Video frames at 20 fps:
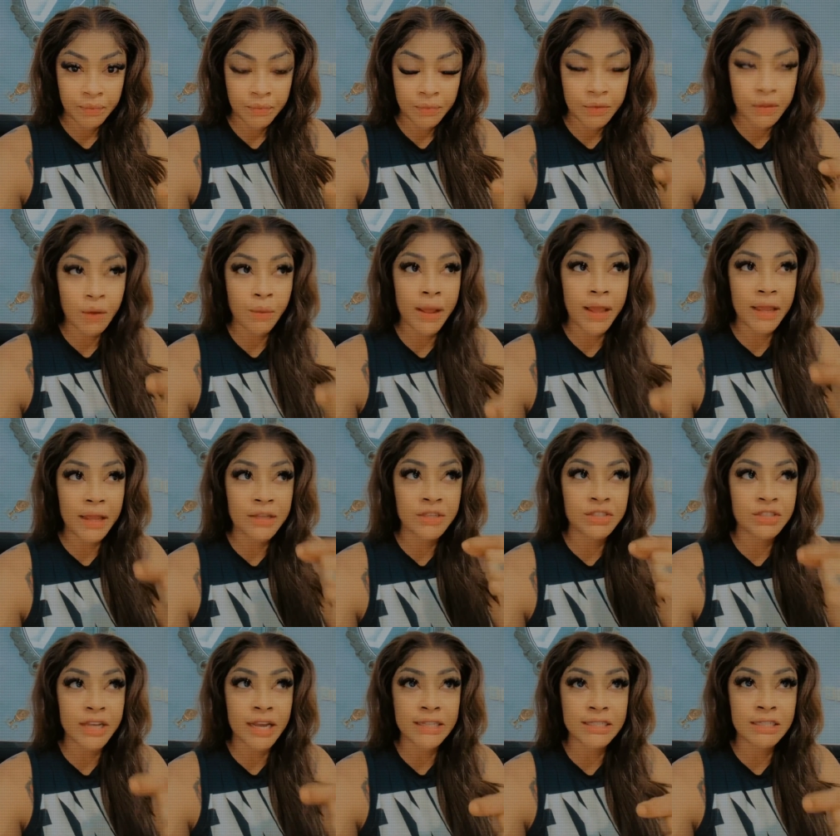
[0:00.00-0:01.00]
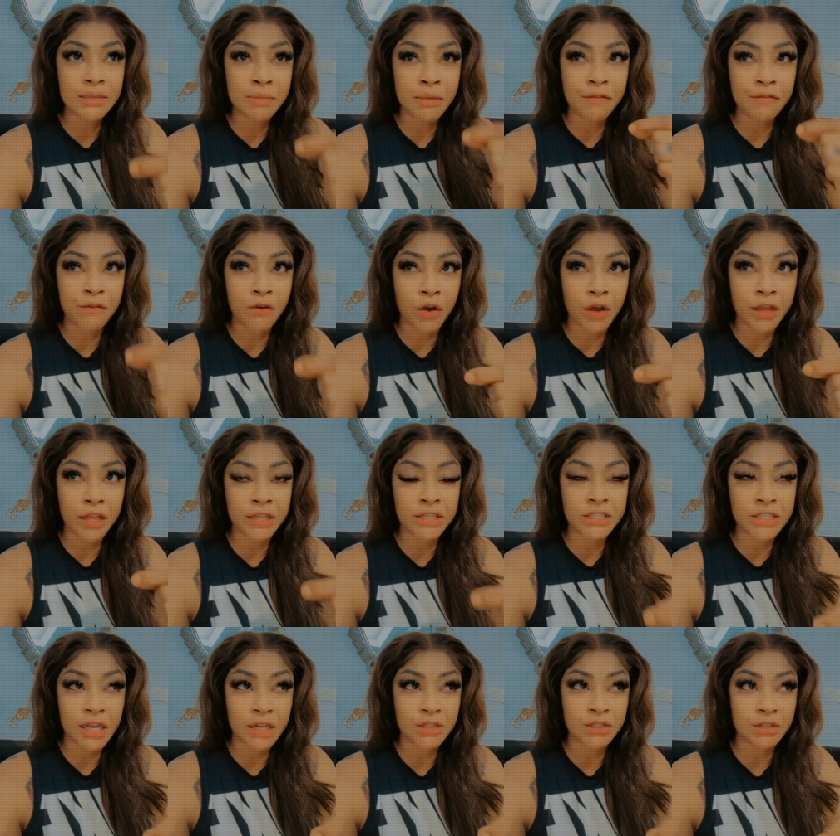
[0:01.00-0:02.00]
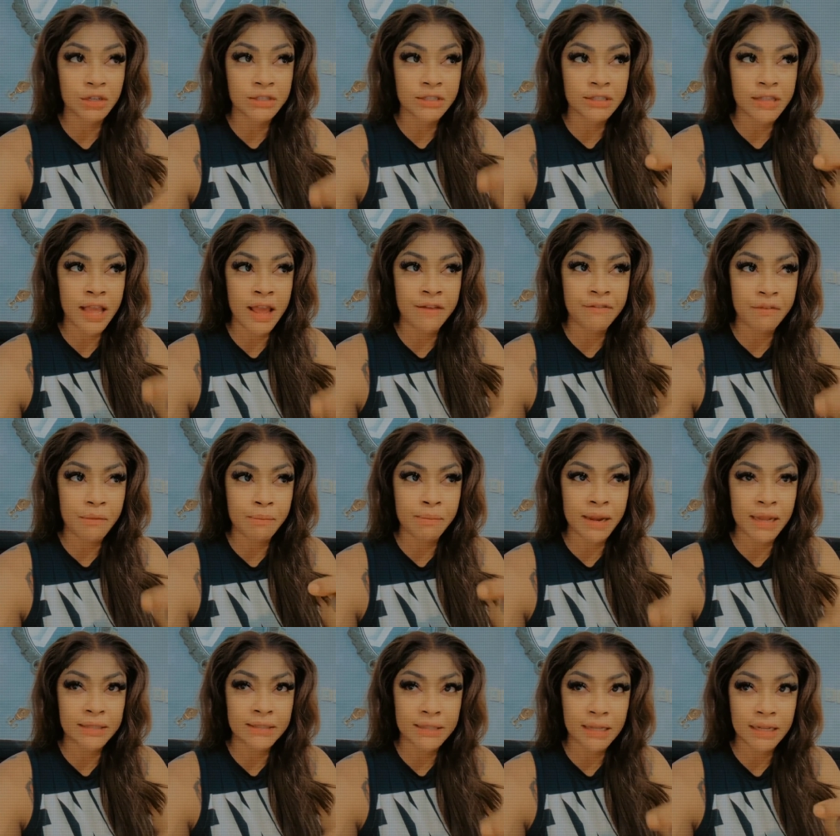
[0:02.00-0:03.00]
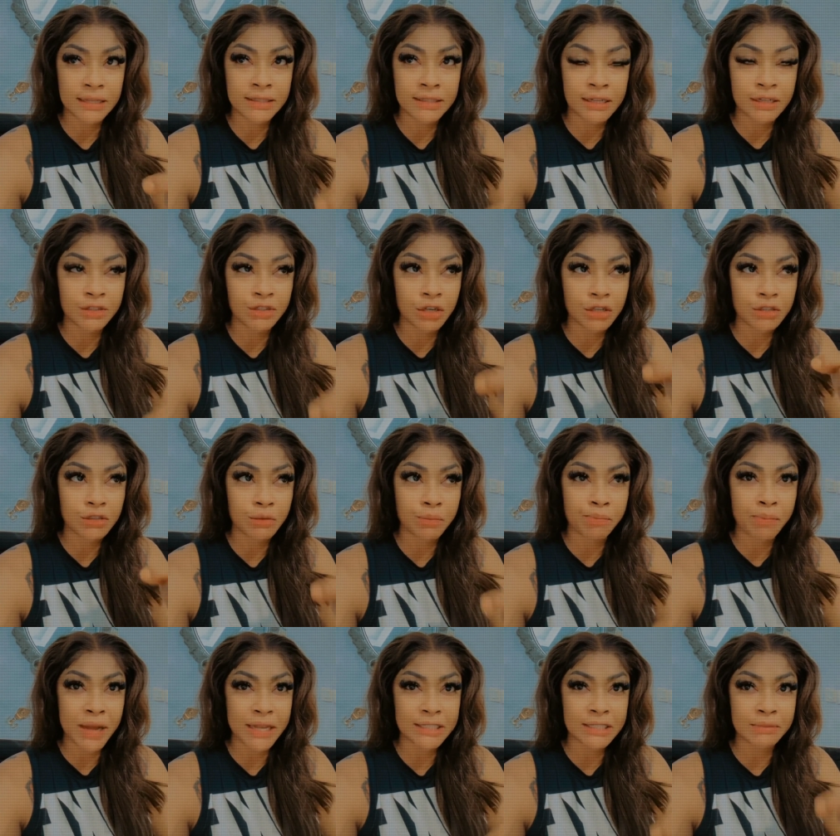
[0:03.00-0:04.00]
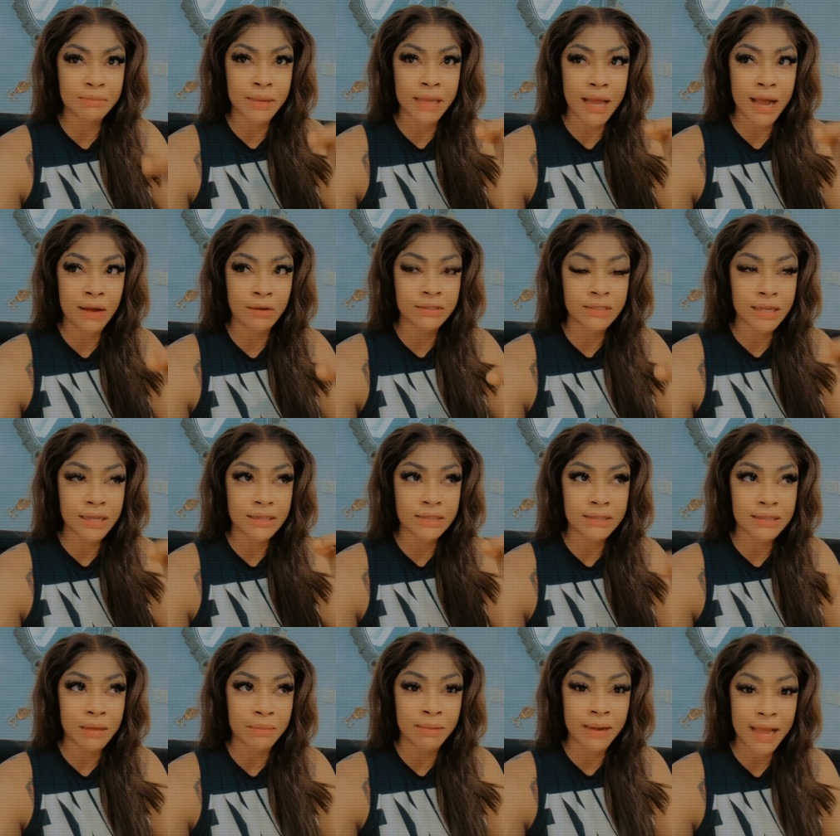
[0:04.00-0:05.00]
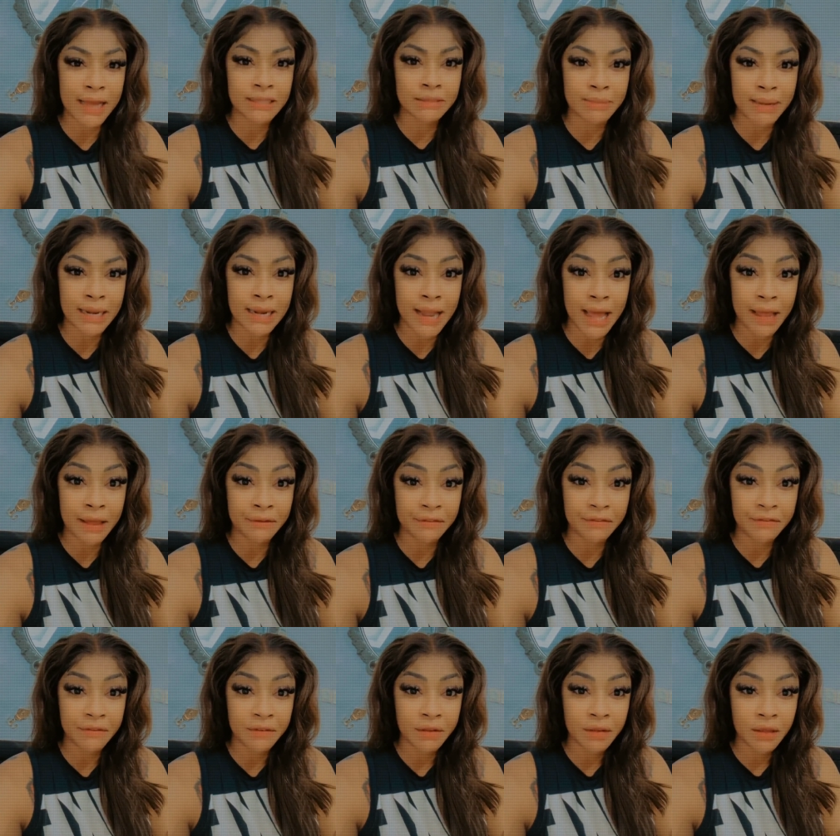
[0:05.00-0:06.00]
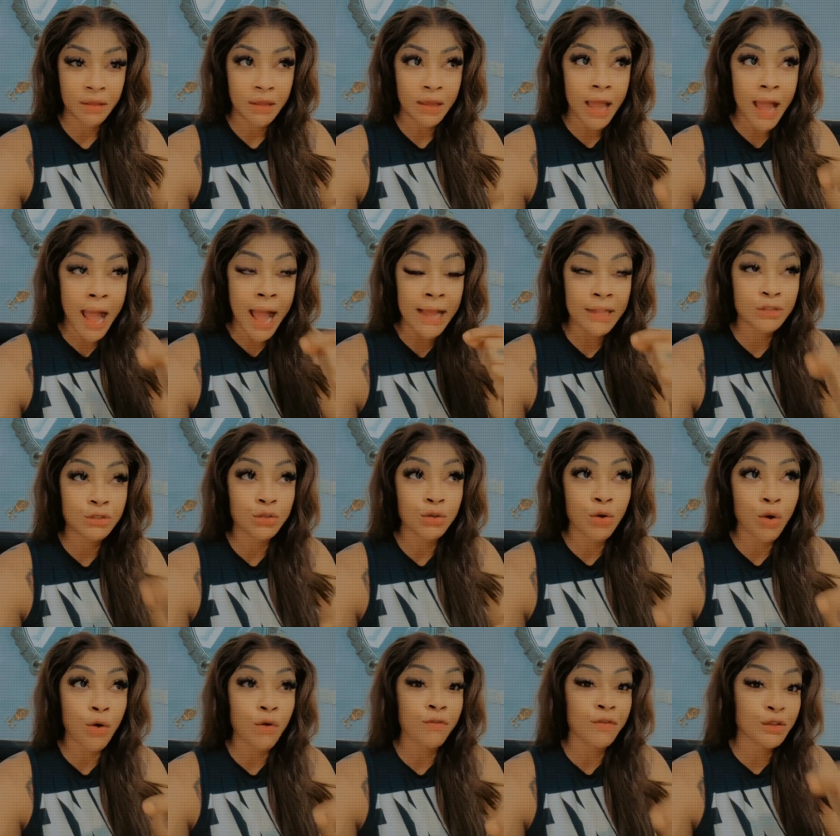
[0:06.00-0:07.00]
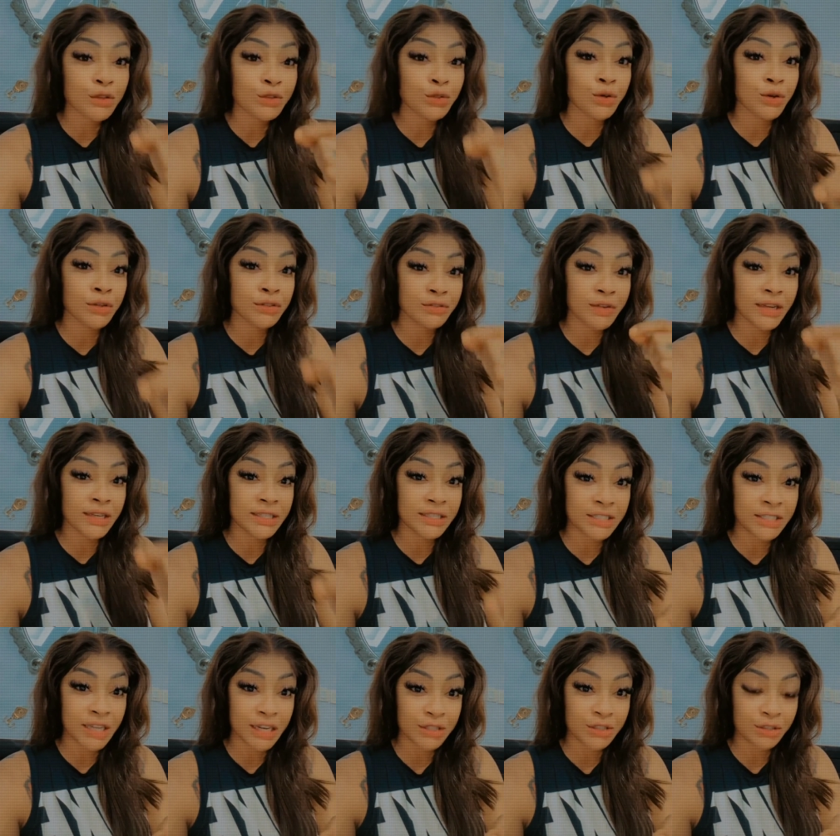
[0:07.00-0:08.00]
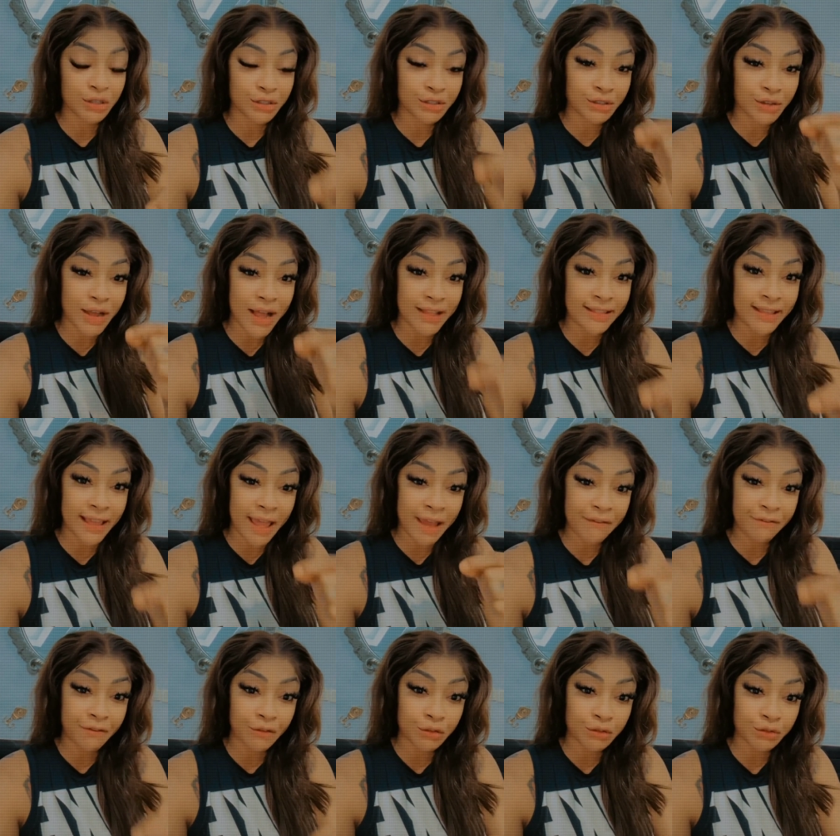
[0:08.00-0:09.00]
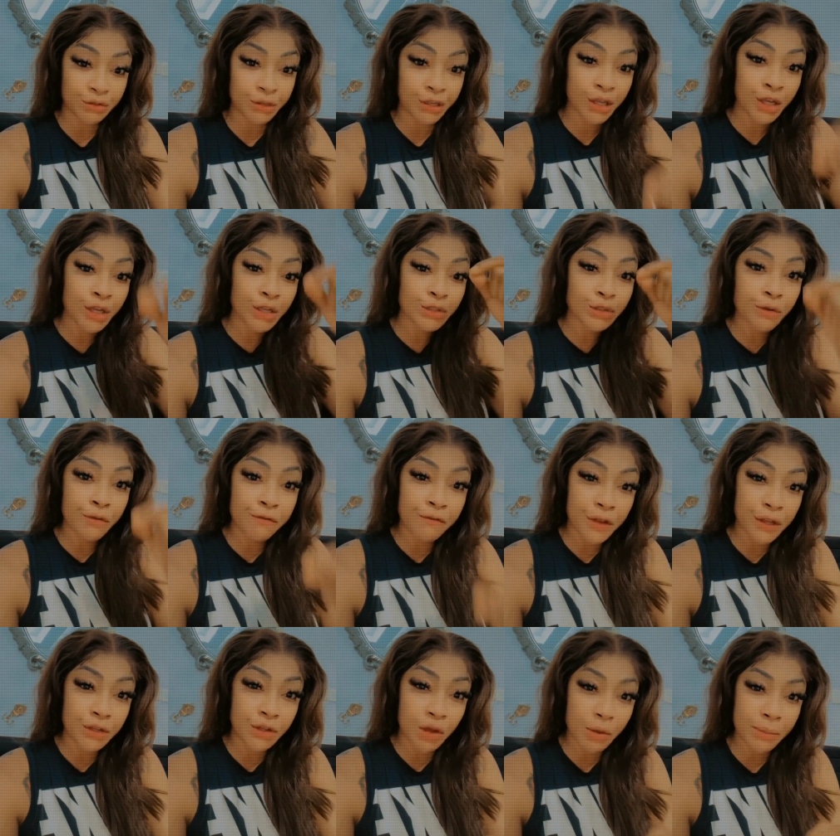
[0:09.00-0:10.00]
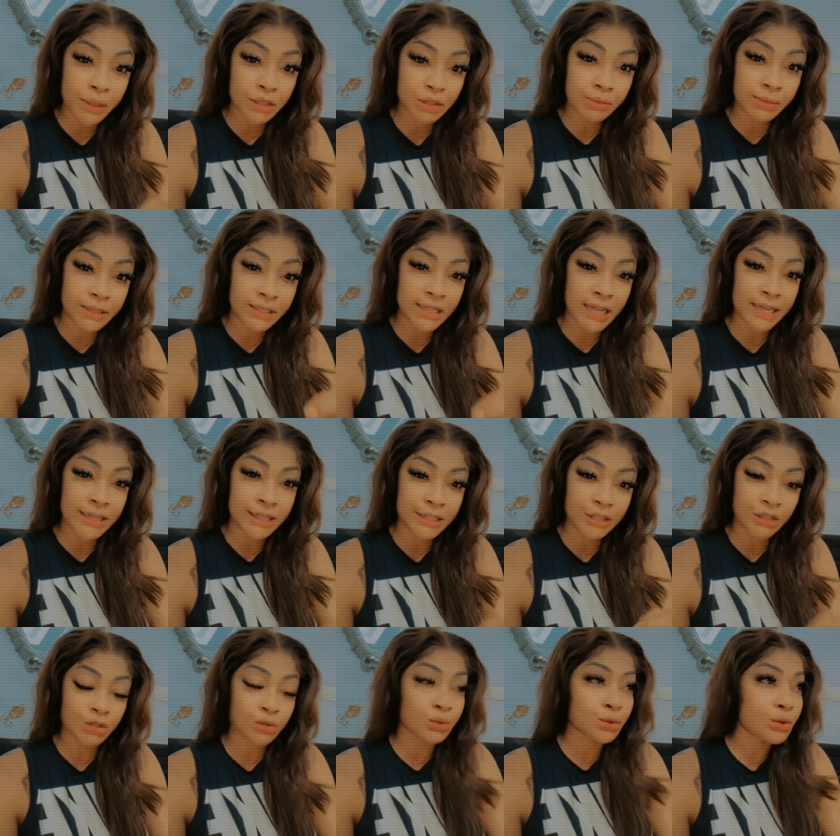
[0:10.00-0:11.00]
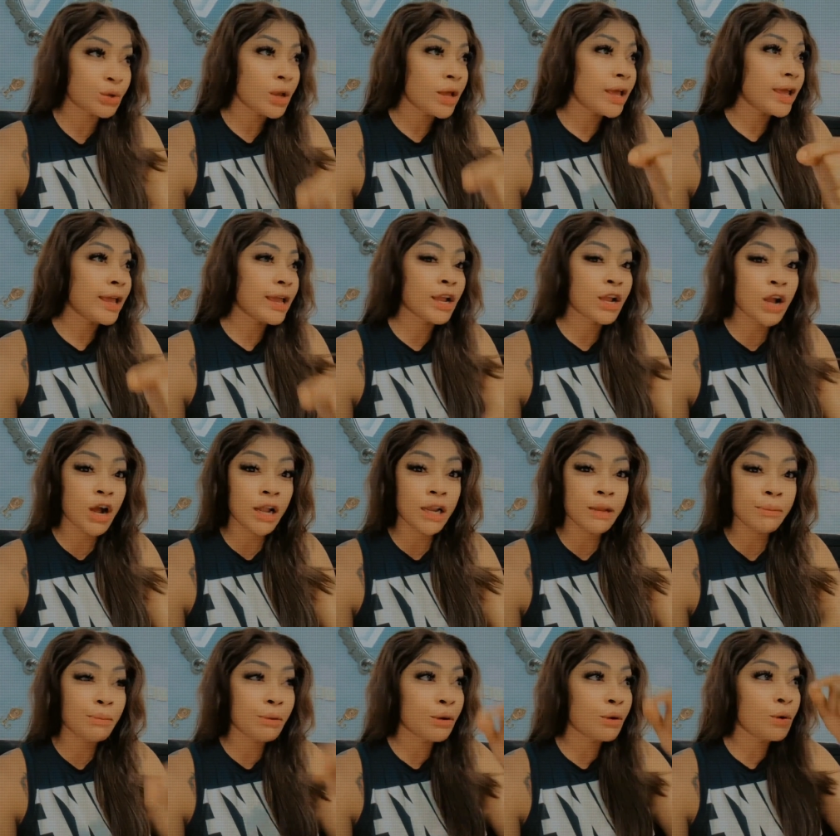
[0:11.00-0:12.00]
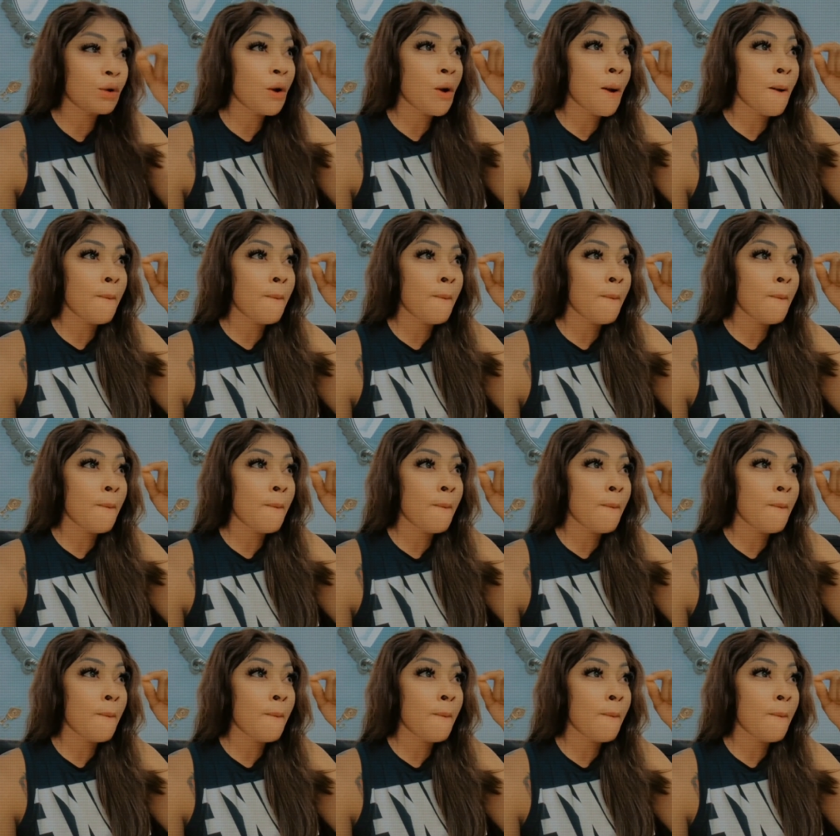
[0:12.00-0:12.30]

They were injecting me four injections every blessed day just to pass me out and stabilize my life. I took over 200 injections. You had the infantry to video me to be sending to a gullible